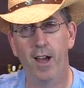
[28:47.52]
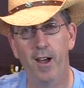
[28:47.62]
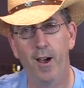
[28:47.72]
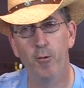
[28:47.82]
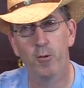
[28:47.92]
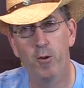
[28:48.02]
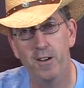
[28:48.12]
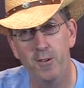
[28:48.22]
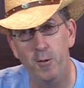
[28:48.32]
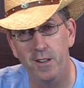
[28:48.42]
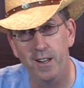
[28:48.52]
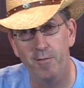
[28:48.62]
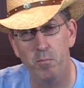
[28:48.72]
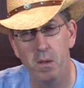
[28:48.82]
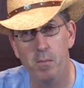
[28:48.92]
I, I wouldn't want to do it with
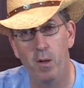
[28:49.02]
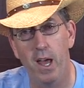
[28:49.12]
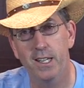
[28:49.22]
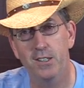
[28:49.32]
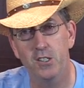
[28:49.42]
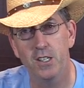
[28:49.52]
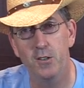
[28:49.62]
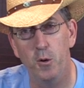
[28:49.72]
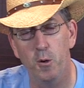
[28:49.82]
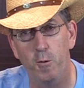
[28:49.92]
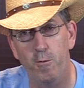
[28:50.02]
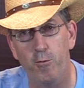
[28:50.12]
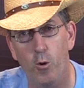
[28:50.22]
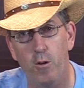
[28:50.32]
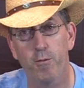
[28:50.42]
11 people. I could see doing it with
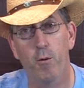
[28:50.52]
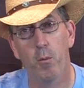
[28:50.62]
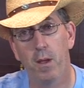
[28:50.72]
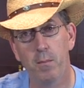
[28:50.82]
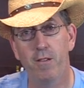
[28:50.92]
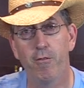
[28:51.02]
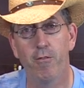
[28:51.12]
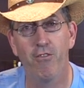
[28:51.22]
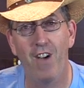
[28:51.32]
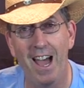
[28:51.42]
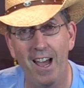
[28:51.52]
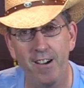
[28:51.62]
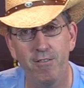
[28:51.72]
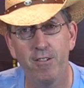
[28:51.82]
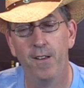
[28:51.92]
four, maybe even
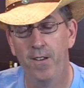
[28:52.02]
five,